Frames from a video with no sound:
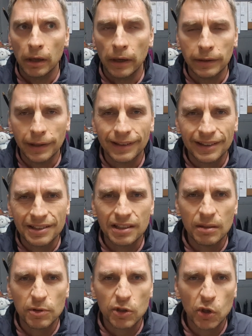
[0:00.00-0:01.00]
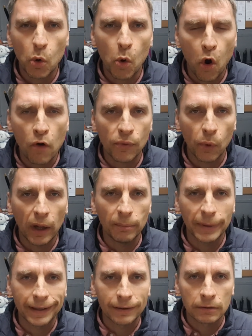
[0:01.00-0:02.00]
and yet it seems so
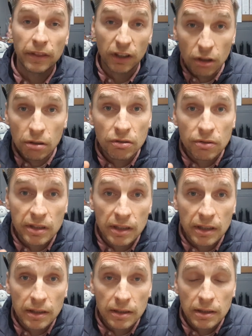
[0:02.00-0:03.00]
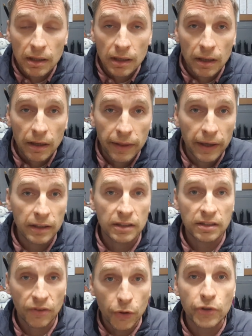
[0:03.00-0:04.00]
overwhelming. The good news is that
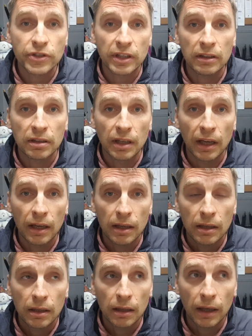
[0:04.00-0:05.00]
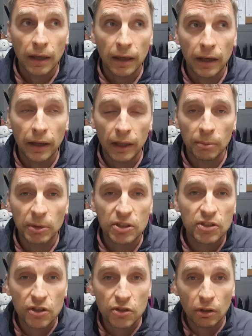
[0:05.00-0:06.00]
it's Thursday today, and that
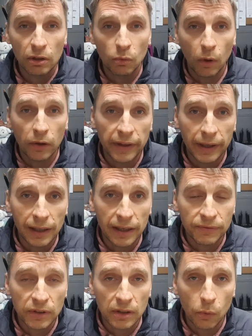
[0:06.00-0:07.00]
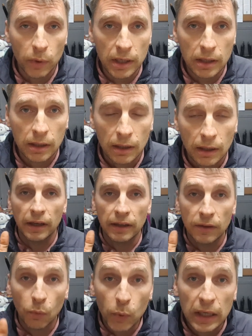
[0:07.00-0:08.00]
means there's only one day left in the week,
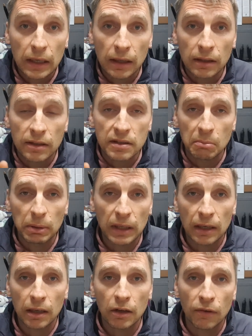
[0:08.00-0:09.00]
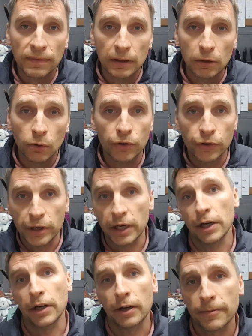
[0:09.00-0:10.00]
and the weekend is the beginning of the lunar
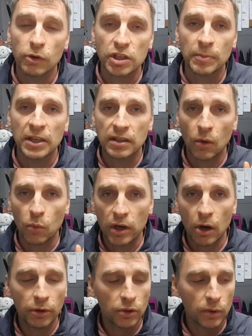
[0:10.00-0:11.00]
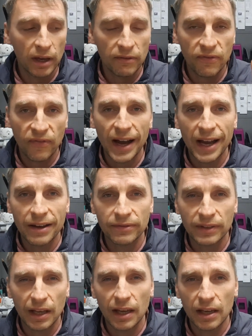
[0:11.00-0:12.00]
year, which means that we're going to have
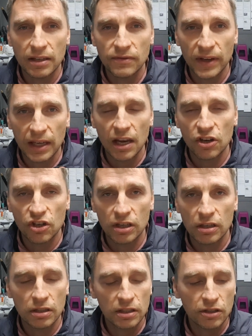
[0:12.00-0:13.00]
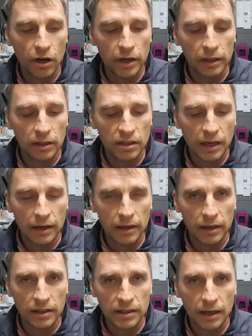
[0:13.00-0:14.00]
5 days vacation starting
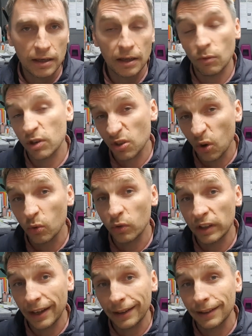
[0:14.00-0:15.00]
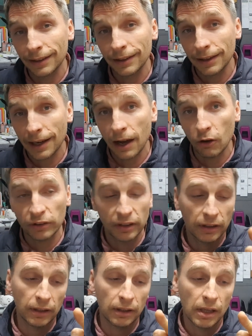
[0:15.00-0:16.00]
Saturday, Sunday, which don't technically count,
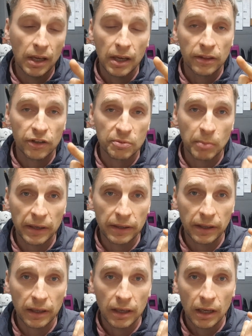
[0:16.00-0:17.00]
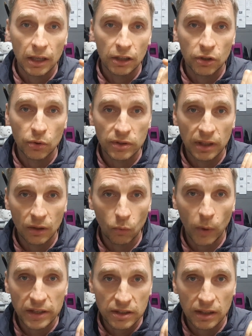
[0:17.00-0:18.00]
and then there's Monday, Tuesday, and
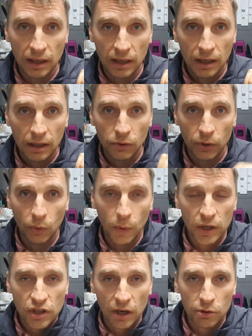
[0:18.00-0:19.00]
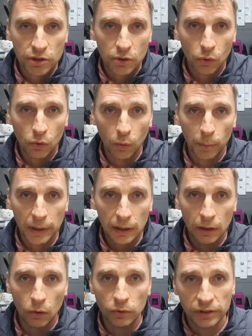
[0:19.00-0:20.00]
Wednesday, during which our school will be
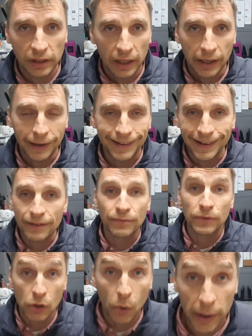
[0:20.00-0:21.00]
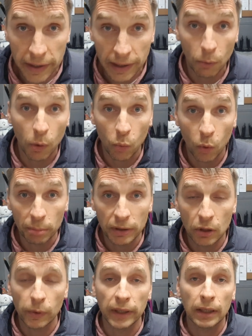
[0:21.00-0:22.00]
closed, and I have no idea what we'll be
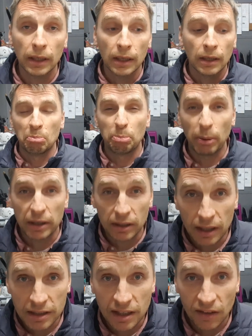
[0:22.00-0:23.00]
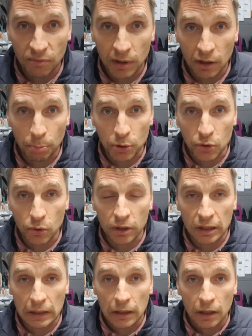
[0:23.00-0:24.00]
doing, but it does give me an
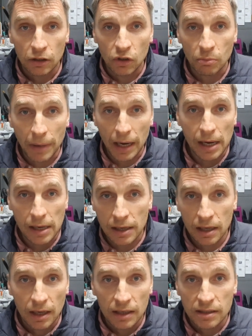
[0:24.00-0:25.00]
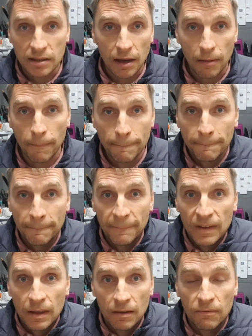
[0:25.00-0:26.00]
opportunity to make some
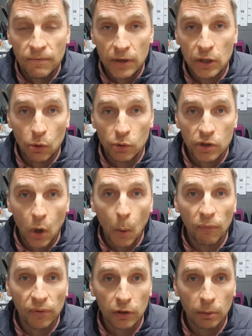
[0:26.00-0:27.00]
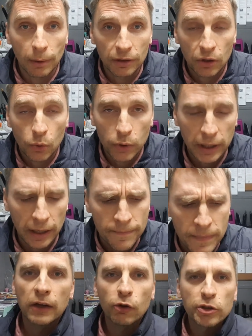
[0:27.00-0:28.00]
videos, hopefully, about Korea.
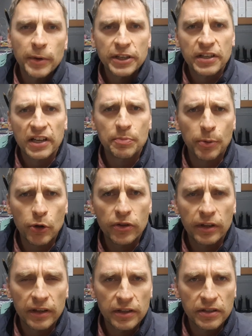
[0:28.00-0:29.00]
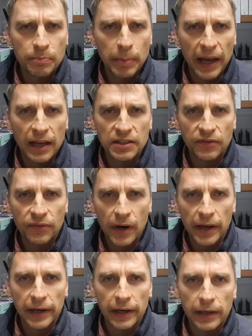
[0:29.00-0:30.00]
It was my son's birthday this past
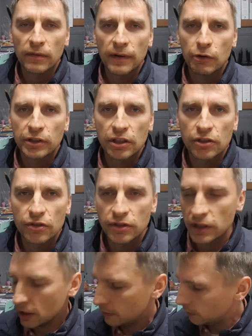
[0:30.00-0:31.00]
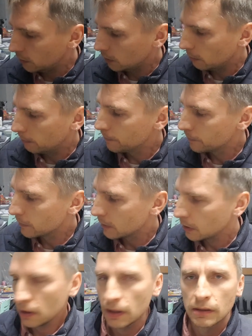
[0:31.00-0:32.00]
Friday. One of our teachers gave Liam
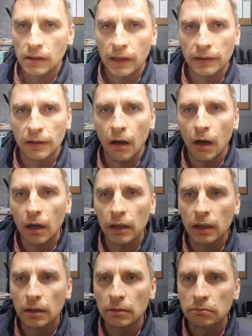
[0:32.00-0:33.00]
a dog.